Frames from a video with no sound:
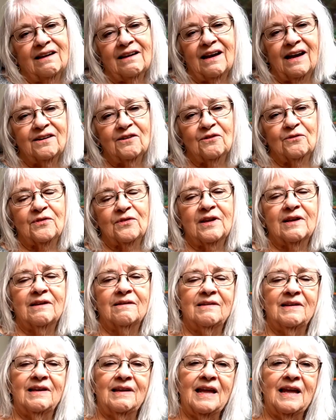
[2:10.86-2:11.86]
I don't
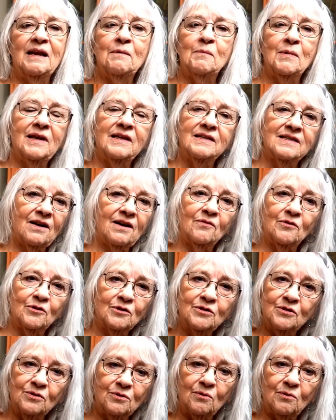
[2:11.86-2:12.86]
think anybody's
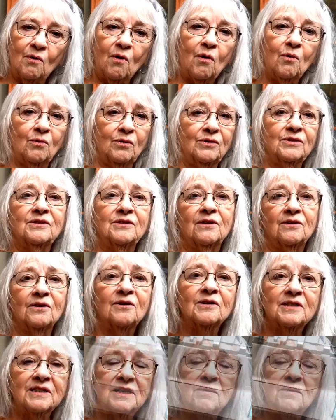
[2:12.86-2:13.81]
ever too old to learn